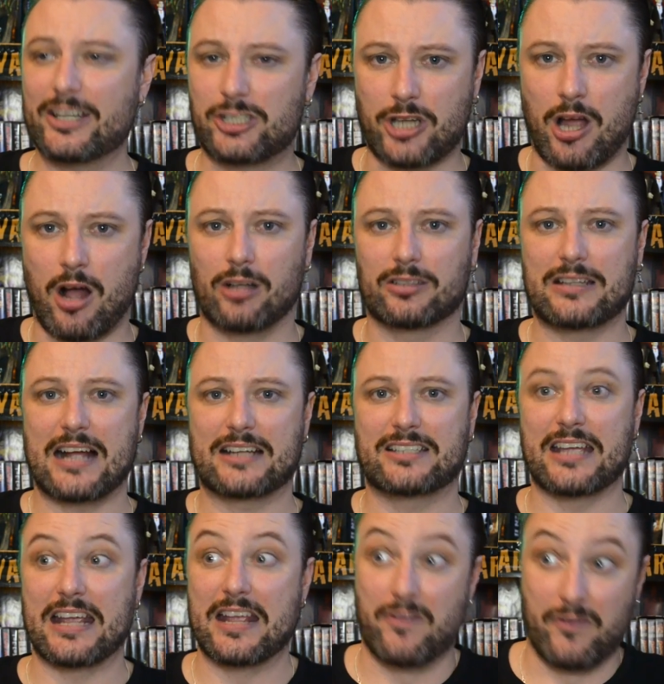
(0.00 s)
a child
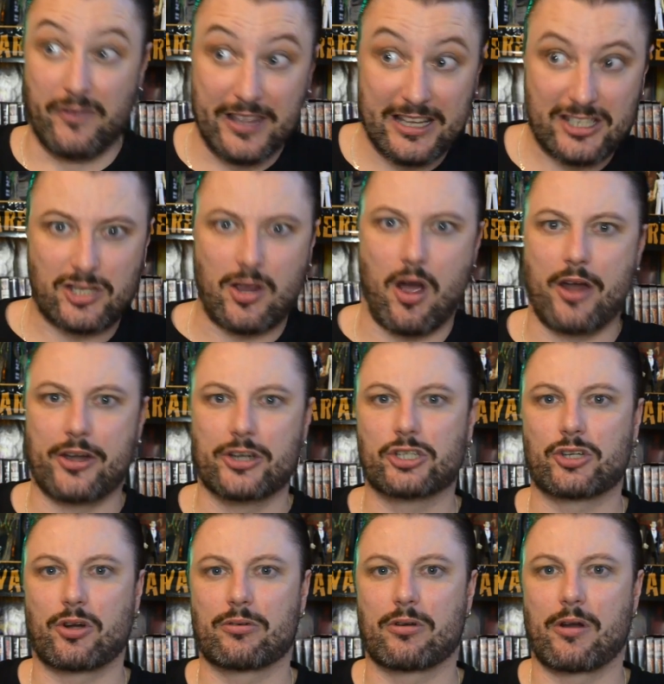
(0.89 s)
actor in this kind
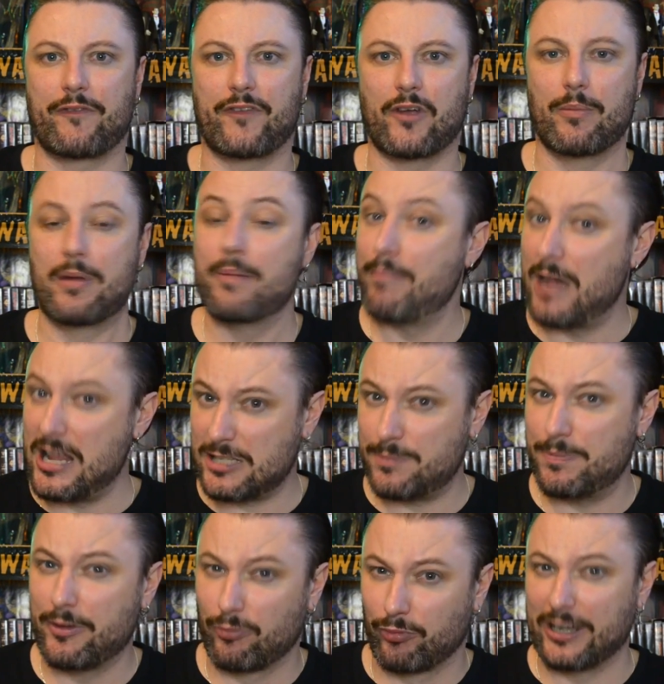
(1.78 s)
of genre of film, it
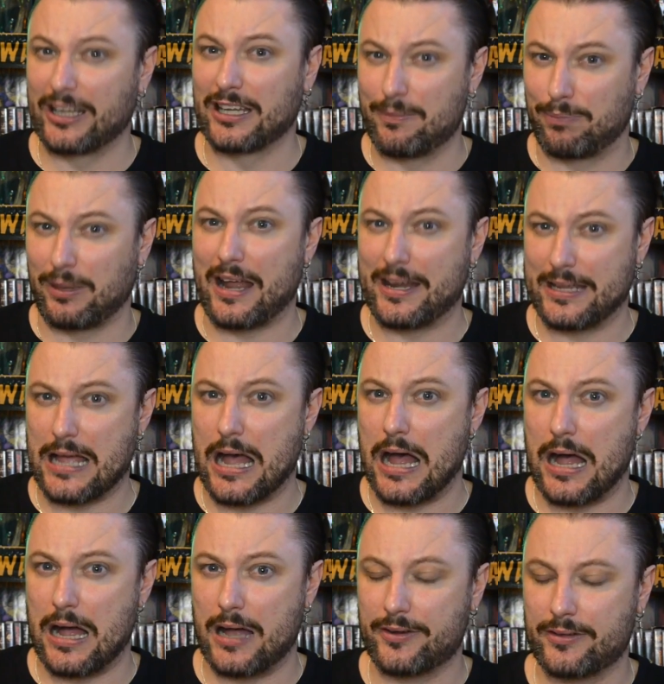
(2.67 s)
must be really bloody
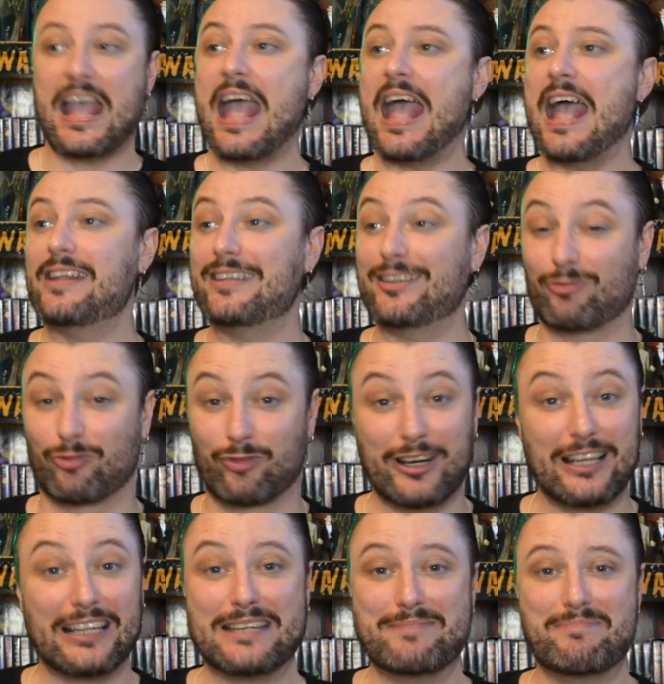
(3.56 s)
hard. And it
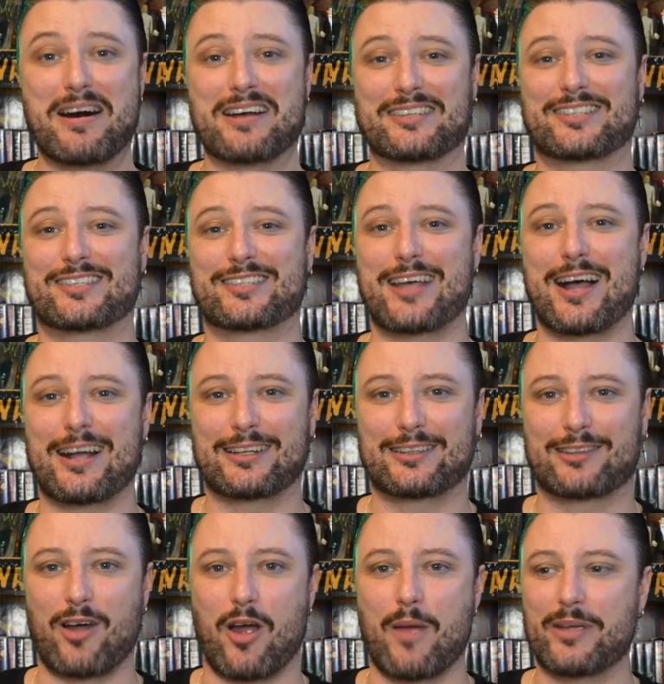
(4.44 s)
really must
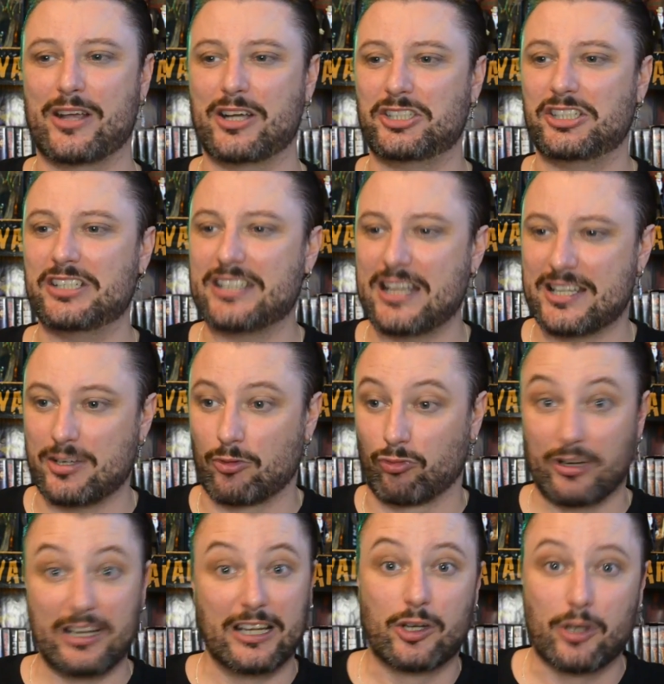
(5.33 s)
suck, though, because she does
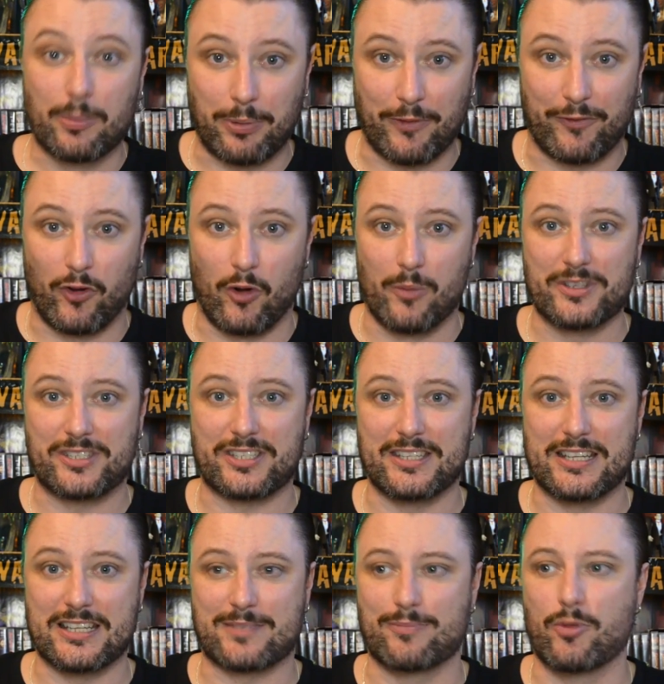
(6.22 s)
a really good performance
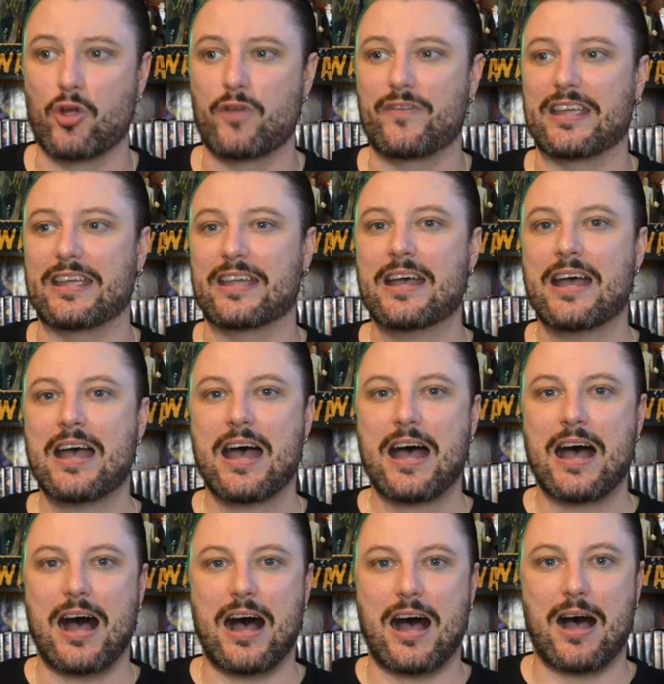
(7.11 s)
in this movie,
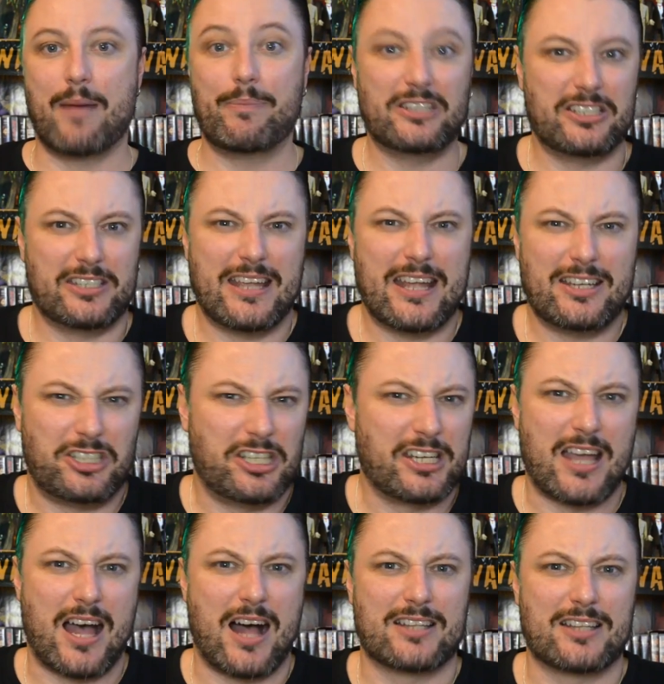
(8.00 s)
Uh, but yet
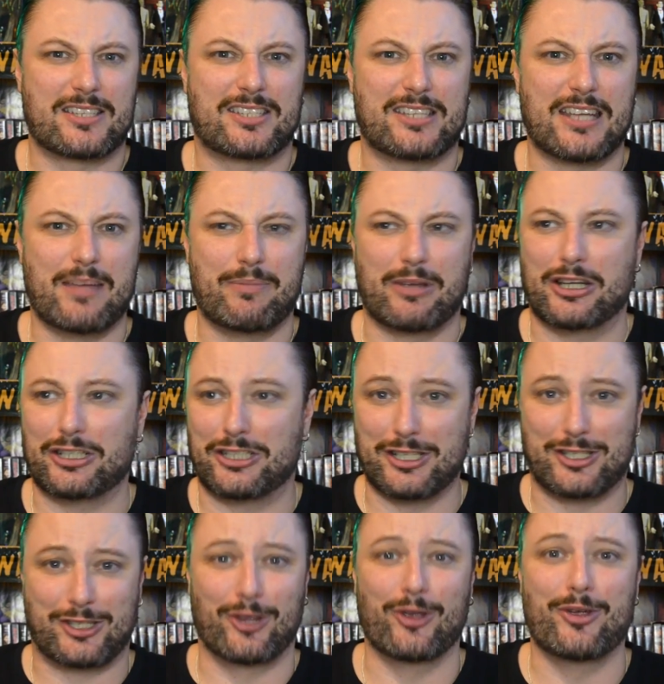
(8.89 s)
she can't see it because
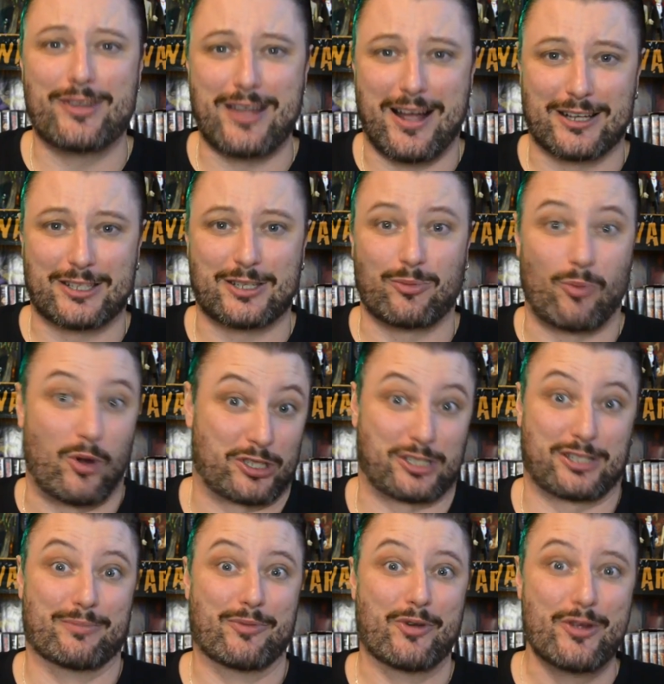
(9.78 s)
she's too young to
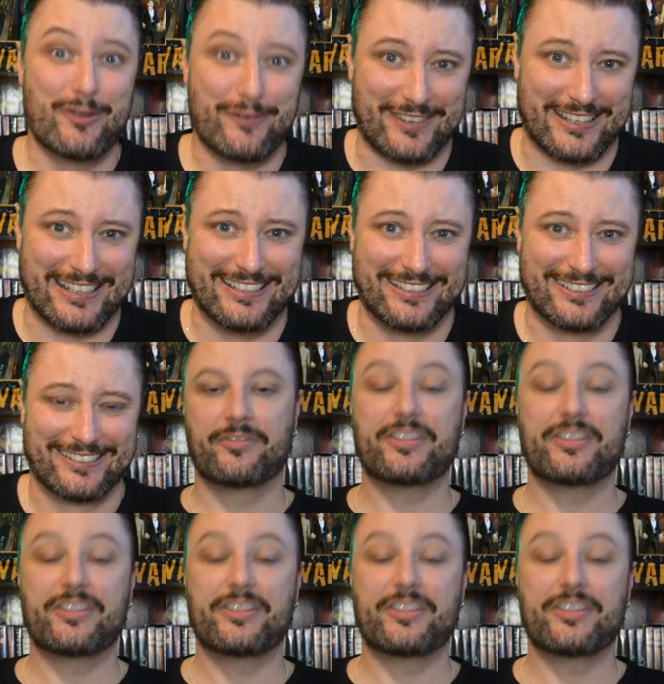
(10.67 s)
watch the movie.